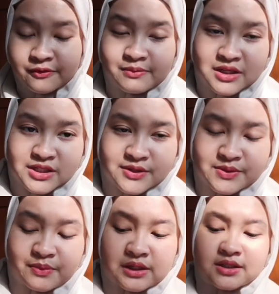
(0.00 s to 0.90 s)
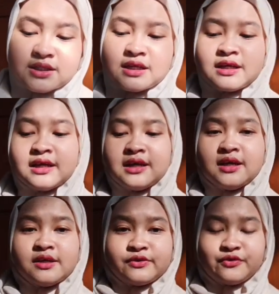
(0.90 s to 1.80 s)
the participants.
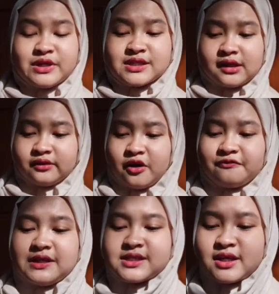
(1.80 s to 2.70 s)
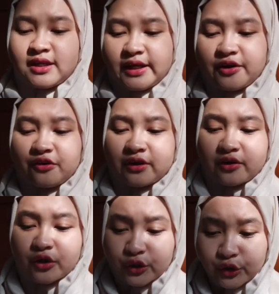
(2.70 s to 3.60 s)
The result of this study
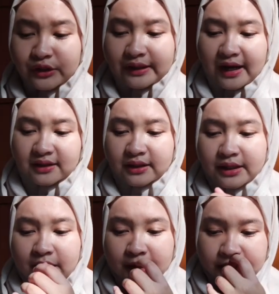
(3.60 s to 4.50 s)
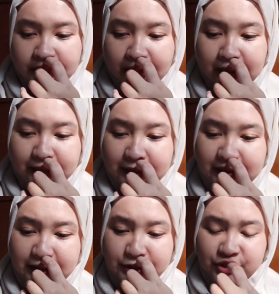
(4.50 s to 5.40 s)
conclude that ELT
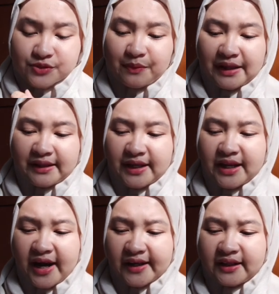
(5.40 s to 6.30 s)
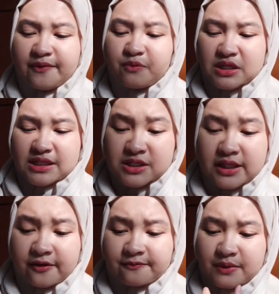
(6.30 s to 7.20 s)
teachers maintain highly
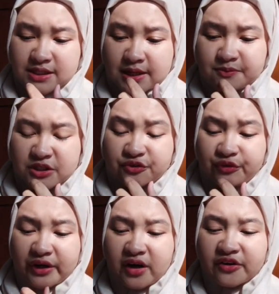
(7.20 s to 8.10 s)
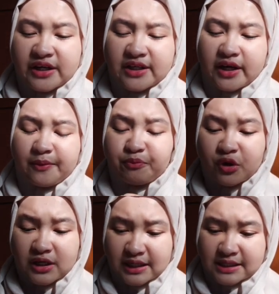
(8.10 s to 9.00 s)
positive perception regarding the
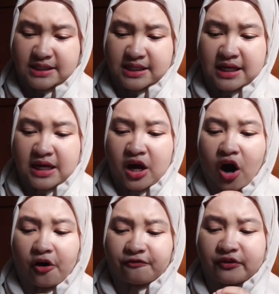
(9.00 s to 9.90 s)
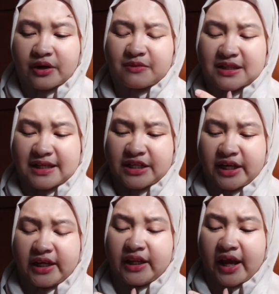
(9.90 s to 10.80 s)
importance of grammar teaching
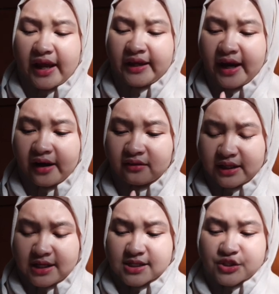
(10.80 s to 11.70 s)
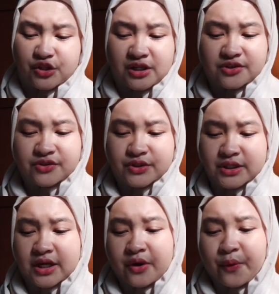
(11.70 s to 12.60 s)
in ELT. Students
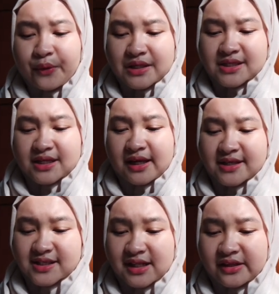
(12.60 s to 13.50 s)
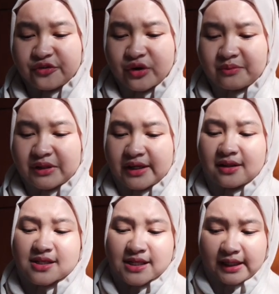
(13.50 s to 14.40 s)
with excellent
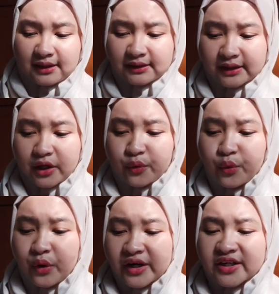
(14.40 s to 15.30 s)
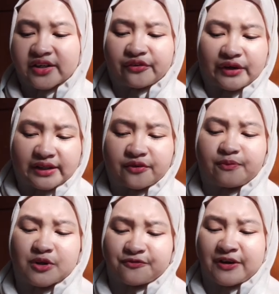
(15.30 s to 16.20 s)
grammatical skills acquire greater
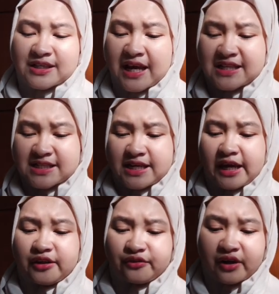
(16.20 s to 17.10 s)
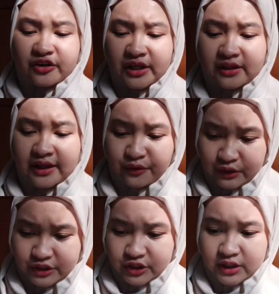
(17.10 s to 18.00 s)
proficiency in the target
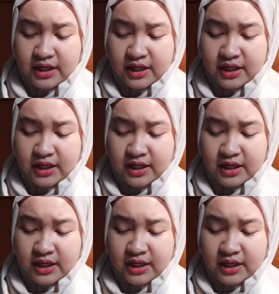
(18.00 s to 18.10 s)
language.